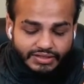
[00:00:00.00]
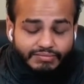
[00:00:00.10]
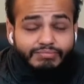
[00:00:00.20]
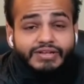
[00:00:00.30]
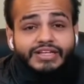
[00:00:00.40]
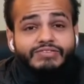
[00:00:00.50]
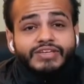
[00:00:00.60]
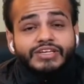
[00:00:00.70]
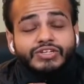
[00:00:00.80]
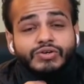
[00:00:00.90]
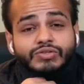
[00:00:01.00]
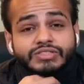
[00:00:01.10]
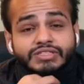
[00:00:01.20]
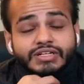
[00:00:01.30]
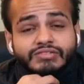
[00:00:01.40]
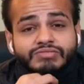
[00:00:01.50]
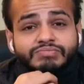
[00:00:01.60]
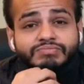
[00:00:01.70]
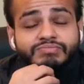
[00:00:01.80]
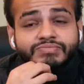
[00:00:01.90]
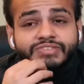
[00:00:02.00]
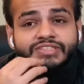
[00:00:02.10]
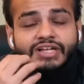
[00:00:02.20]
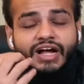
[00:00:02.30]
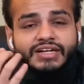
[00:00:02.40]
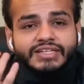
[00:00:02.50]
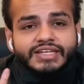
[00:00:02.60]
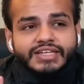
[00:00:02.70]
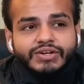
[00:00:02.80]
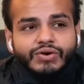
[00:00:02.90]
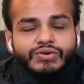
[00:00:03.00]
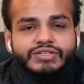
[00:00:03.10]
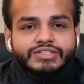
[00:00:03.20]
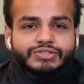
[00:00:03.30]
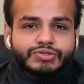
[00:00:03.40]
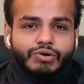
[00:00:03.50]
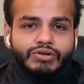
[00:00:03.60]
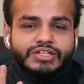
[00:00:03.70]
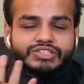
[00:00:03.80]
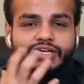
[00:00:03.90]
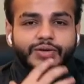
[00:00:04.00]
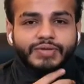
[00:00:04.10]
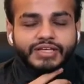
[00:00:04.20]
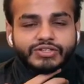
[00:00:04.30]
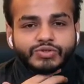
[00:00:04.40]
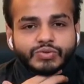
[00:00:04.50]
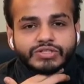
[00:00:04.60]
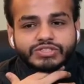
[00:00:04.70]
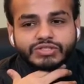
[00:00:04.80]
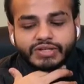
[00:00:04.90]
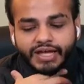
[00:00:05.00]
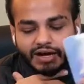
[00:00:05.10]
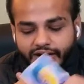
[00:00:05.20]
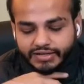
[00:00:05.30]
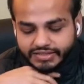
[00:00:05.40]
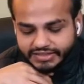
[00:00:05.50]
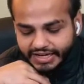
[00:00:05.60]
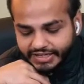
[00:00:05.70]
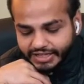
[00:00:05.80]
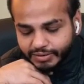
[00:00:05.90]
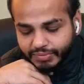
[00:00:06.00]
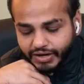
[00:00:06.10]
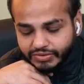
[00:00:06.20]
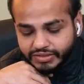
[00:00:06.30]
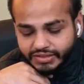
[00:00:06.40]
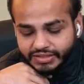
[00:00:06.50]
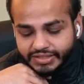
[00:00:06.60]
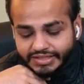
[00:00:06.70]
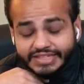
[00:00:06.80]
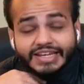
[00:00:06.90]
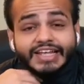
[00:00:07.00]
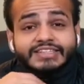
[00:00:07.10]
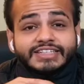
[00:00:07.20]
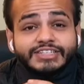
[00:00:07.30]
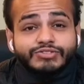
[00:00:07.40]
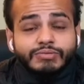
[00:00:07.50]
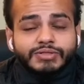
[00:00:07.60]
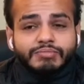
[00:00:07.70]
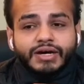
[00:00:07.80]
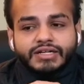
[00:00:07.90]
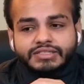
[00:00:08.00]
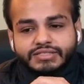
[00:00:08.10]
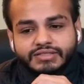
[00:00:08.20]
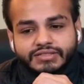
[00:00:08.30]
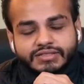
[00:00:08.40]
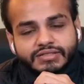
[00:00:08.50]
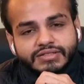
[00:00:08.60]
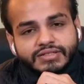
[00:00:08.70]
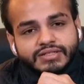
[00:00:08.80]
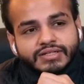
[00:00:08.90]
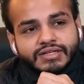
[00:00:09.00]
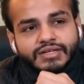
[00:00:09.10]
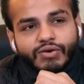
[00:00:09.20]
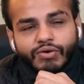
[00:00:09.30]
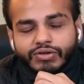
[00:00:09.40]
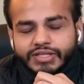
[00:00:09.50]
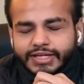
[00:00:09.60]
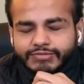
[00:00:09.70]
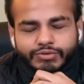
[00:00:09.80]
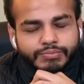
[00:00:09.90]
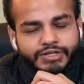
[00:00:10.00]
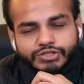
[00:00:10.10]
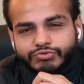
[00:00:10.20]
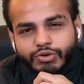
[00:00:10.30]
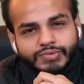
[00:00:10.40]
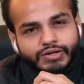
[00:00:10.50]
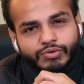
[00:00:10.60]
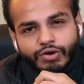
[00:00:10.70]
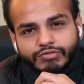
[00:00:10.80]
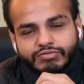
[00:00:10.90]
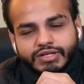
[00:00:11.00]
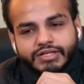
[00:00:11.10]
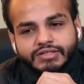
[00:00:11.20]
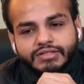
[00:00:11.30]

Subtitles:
believing in your own self, start taking all this knowledge coming in towards you, like understanding about the lessons from the past, all the information from that conflict.